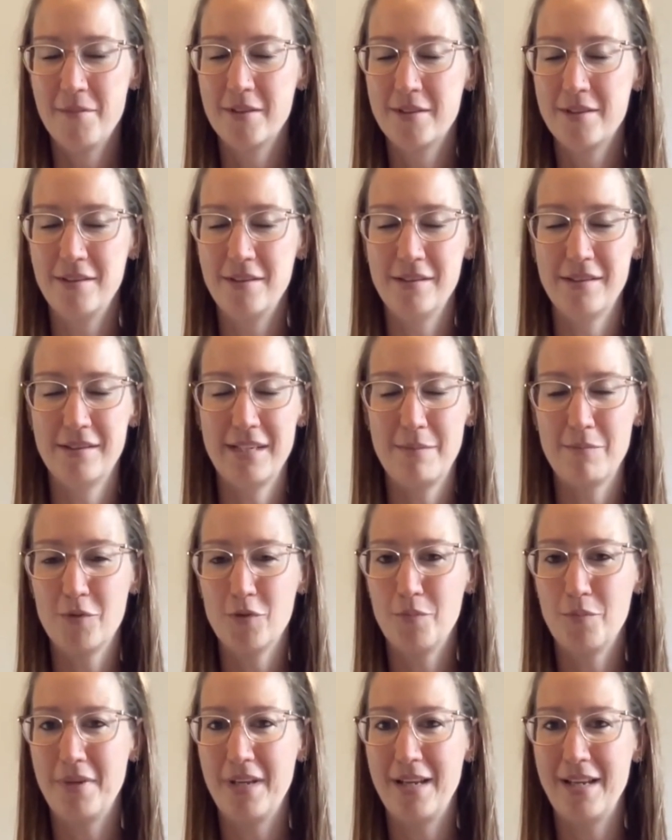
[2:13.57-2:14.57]
Still seems
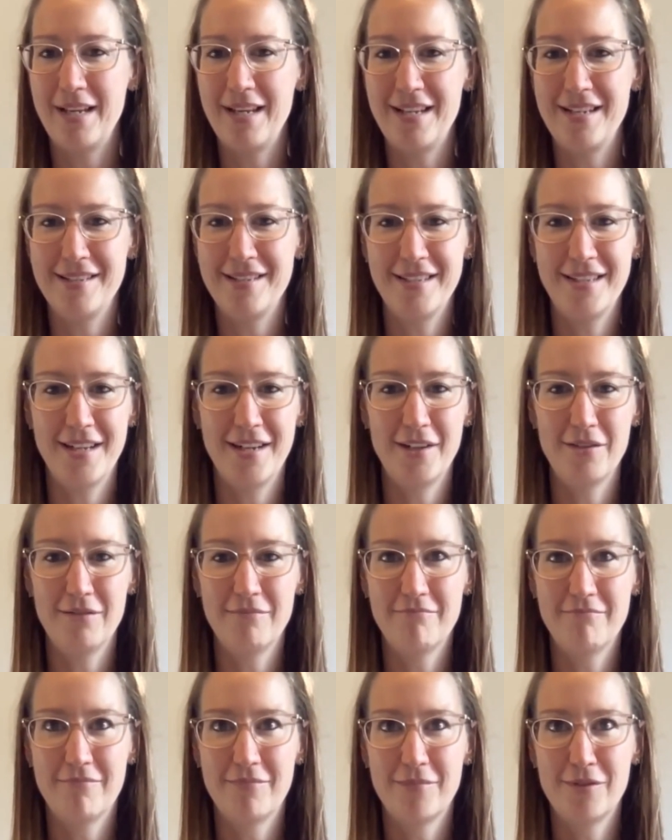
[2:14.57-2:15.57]
to be
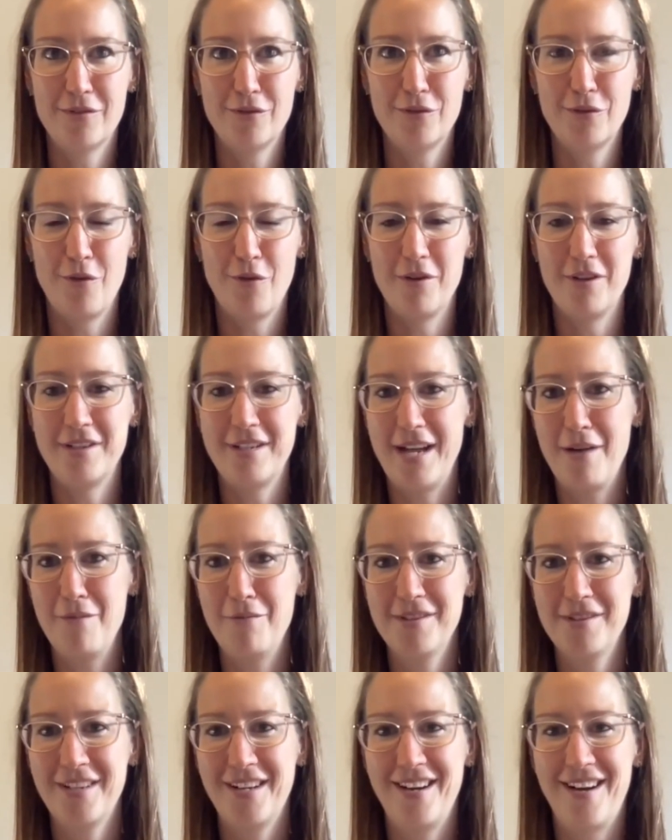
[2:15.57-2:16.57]
easier to go on a
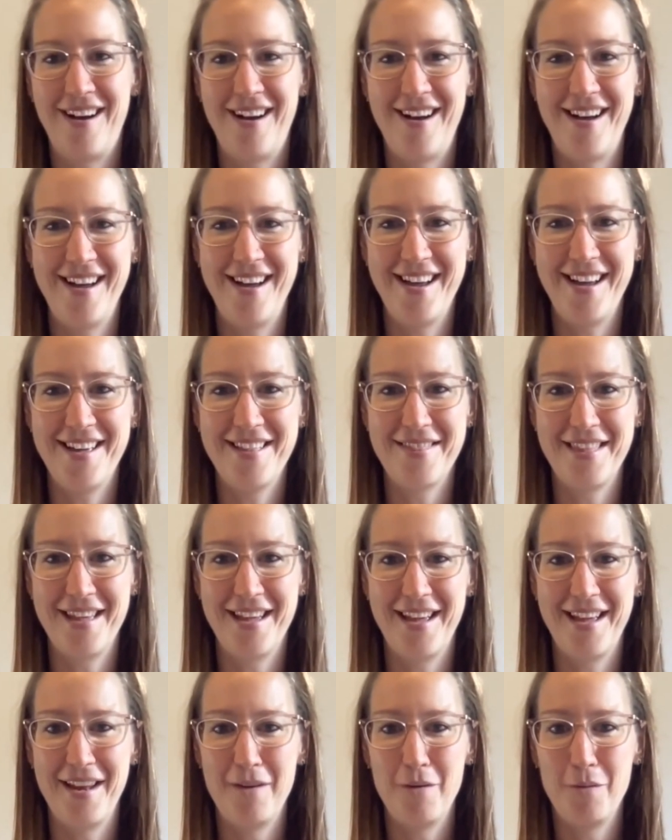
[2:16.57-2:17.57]
date with a guy
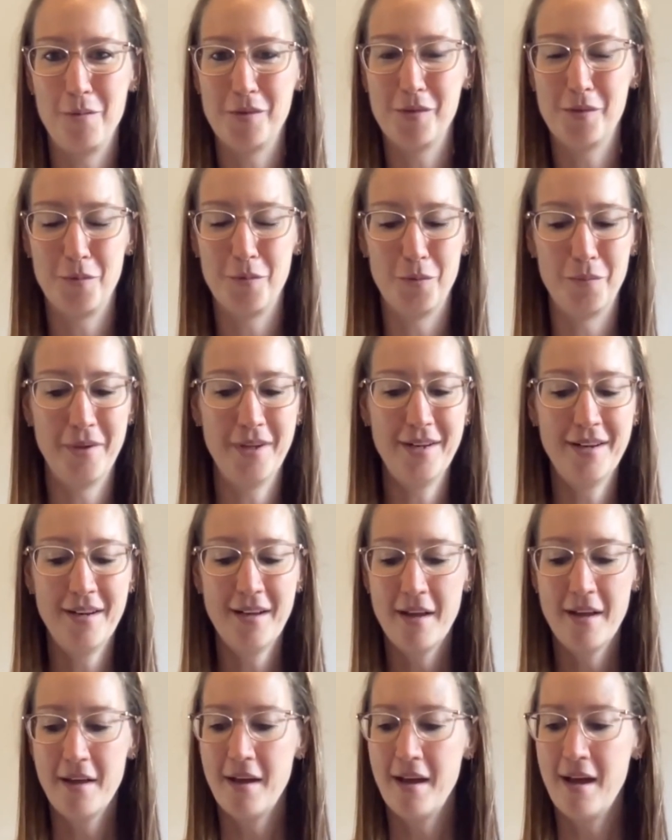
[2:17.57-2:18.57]
than with a woman.
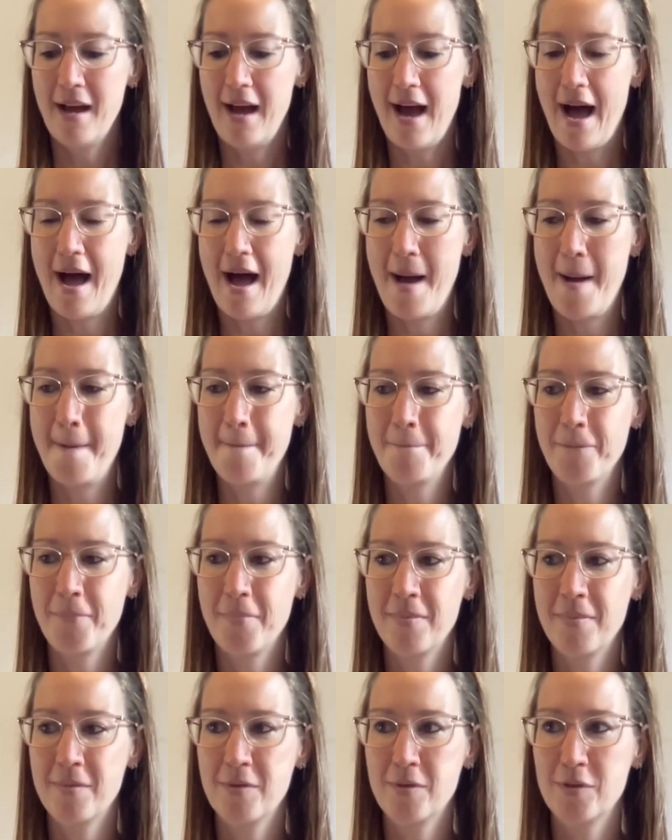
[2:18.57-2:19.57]

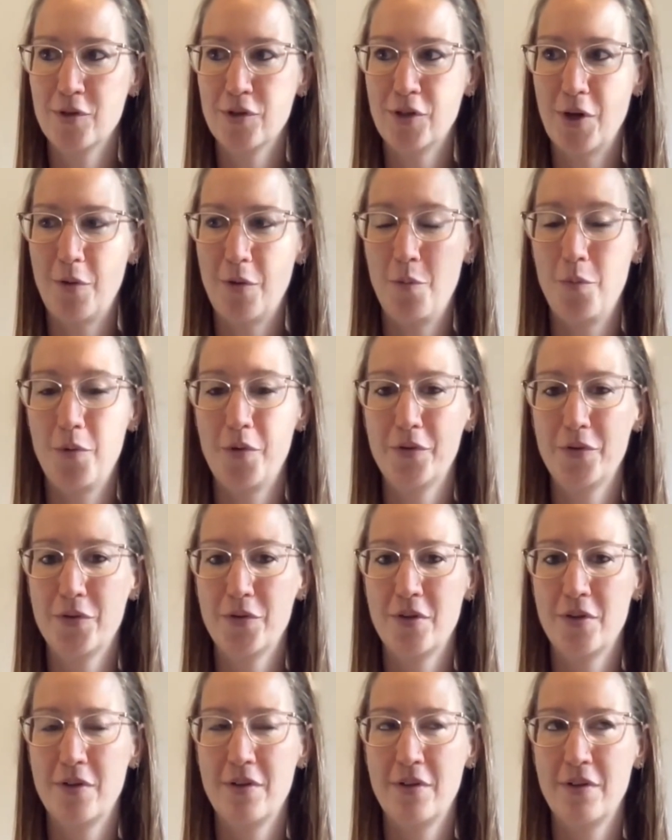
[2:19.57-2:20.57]
Um, so it
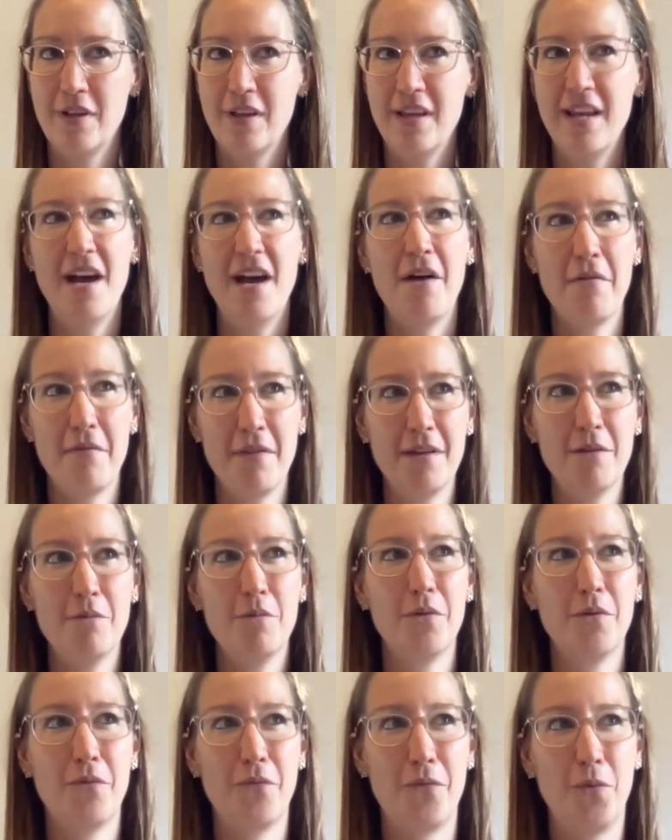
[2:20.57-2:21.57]
was, yeah, I think it
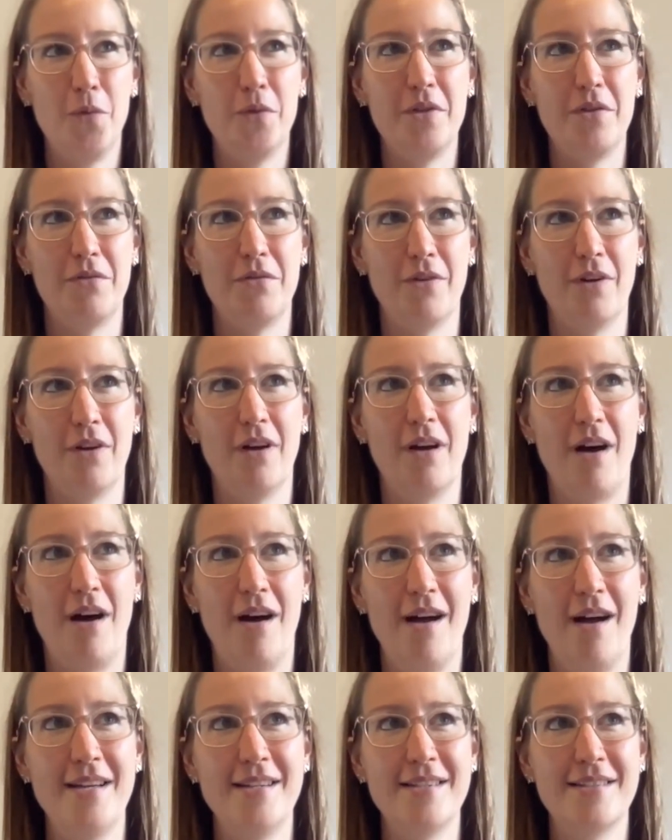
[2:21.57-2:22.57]
was four different
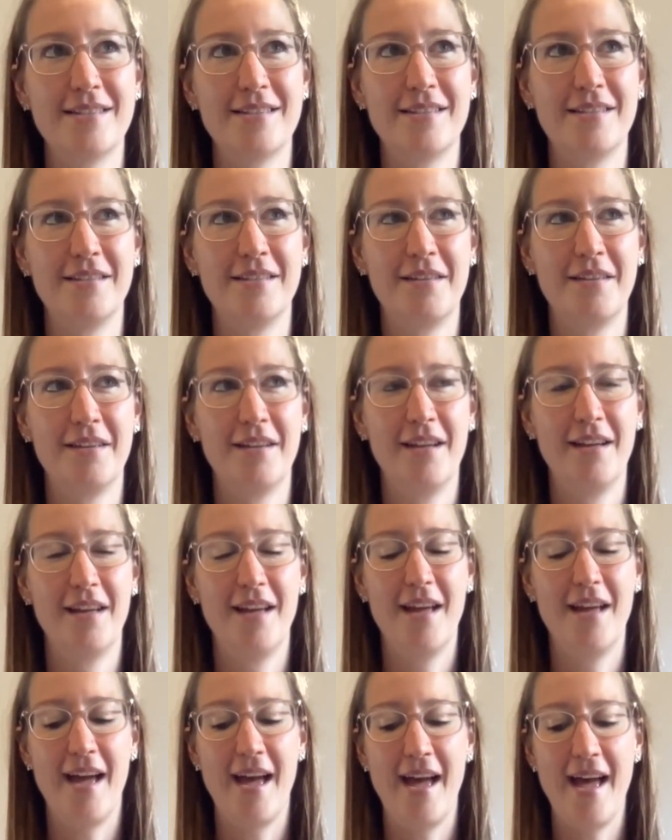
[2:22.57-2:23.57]
guys.
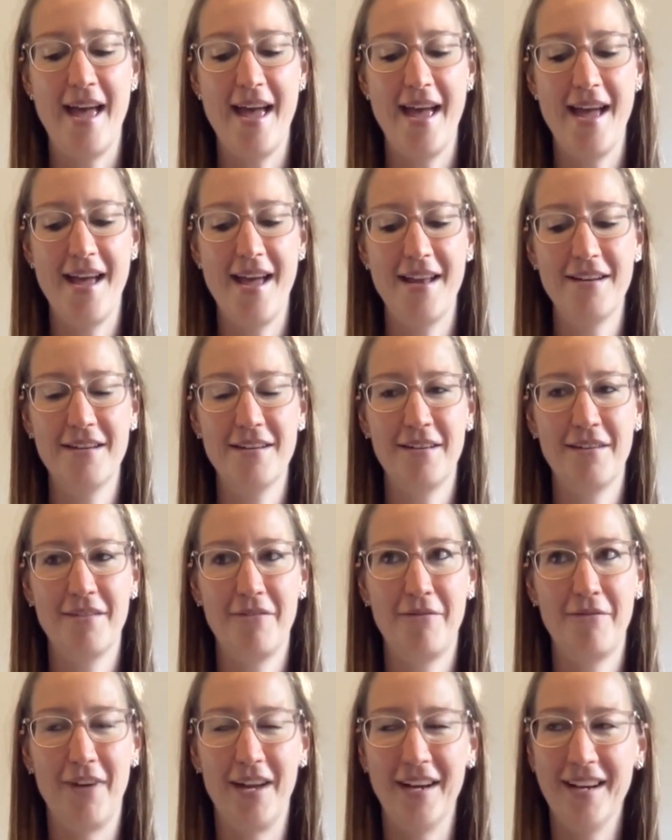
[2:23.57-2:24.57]
And
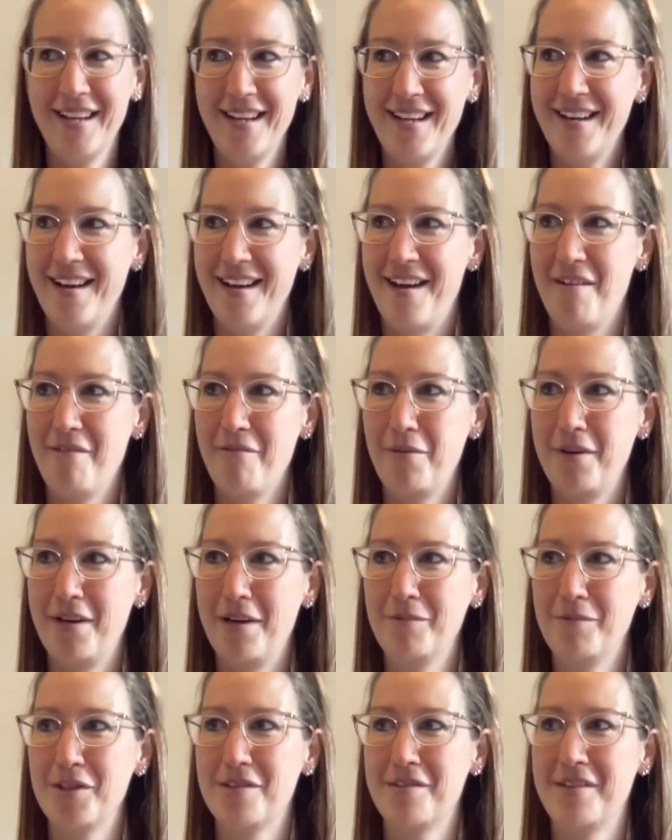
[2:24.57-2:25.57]
funny enough, when
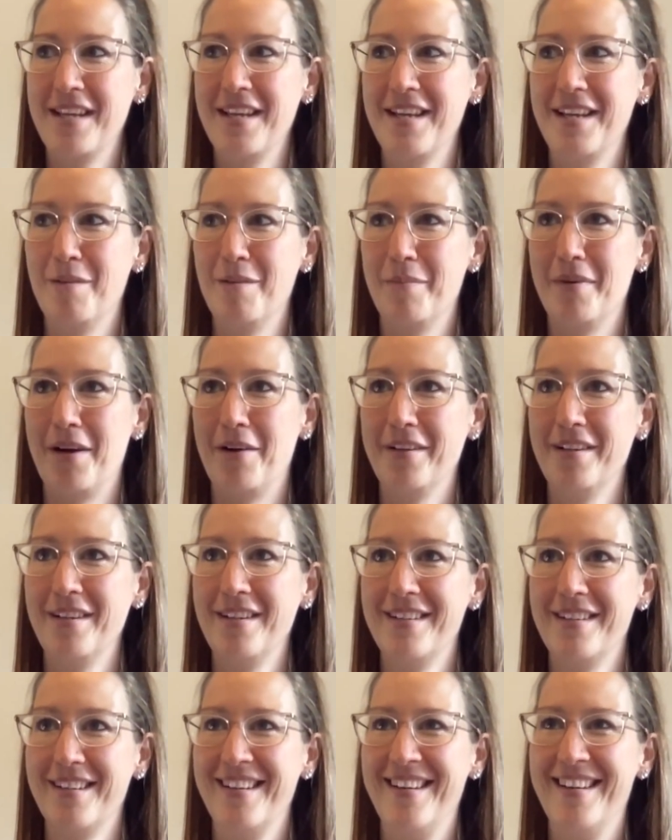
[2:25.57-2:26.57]
I'm just thinking about
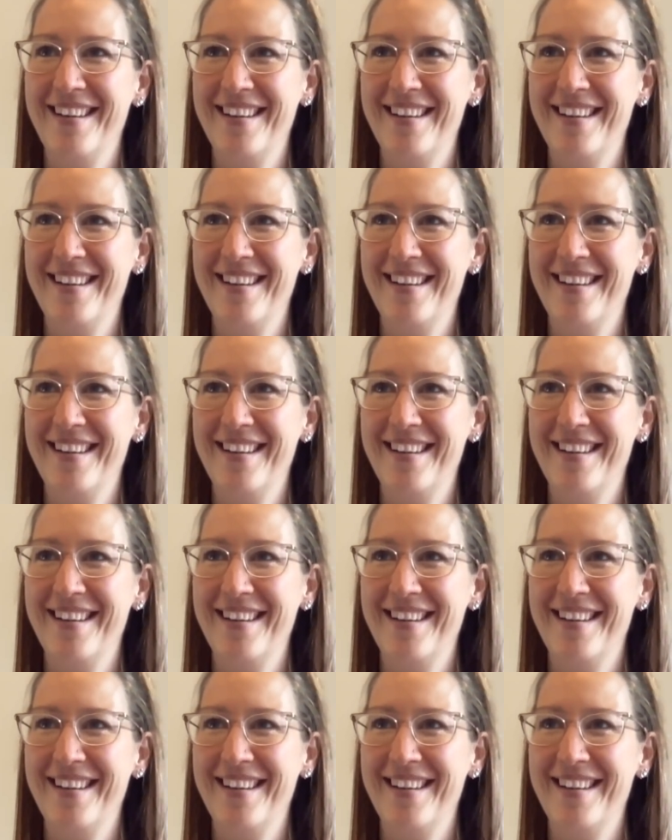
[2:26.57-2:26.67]
it,